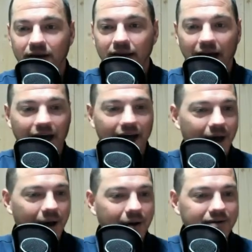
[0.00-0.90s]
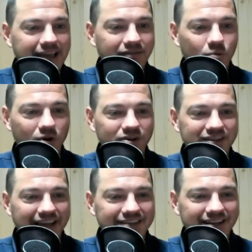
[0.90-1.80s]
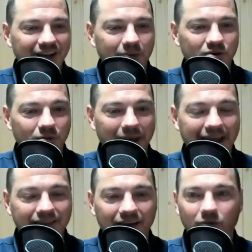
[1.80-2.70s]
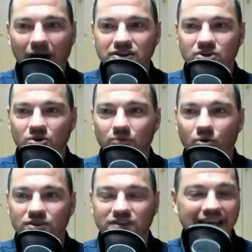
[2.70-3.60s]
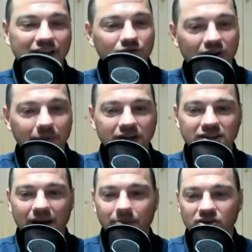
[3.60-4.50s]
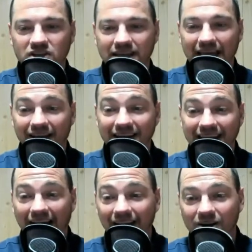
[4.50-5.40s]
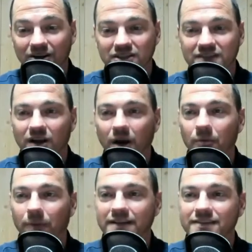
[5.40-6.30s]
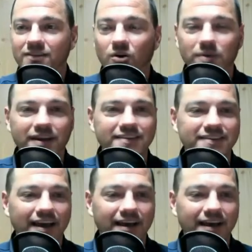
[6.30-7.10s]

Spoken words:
David Woodard says, CW, you're the man. Love watching your reports. Thank you very much. I appreciate that. Going to get out of here in just a couple minutes though, because